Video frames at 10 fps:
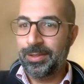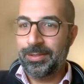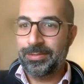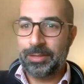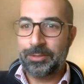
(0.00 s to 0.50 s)

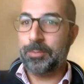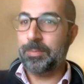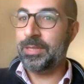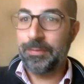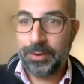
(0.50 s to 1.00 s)
that could be
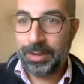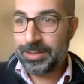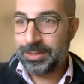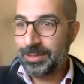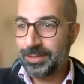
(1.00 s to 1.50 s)
different,
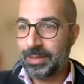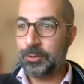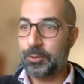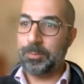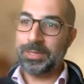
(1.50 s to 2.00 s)
that
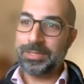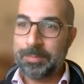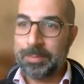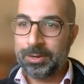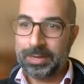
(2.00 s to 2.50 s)
could be
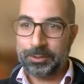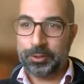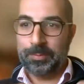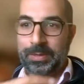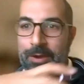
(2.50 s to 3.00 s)
similar, that
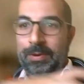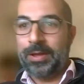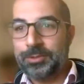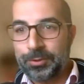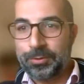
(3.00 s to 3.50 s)
could be
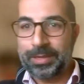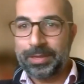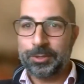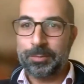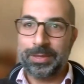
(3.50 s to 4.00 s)
around you, that
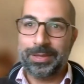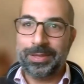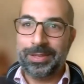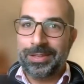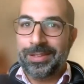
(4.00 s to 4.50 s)
could be
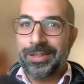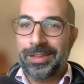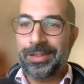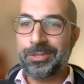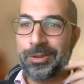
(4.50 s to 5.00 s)

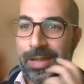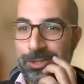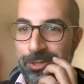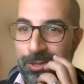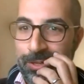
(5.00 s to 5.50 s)

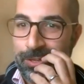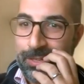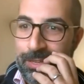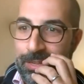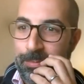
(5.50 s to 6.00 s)
international.
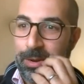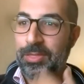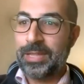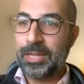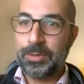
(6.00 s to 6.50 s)
But I
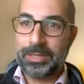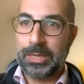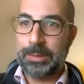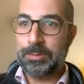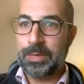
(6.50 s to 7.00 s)
think that's what
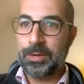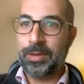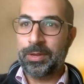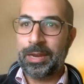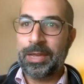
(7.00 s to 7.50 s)
keeps me
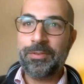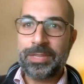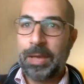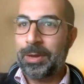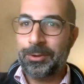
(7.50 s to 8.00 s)
going. And every
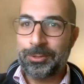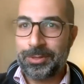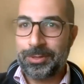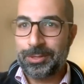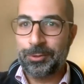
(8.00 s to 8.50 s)
time I go to
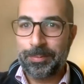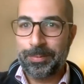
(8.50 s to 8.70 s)
this group,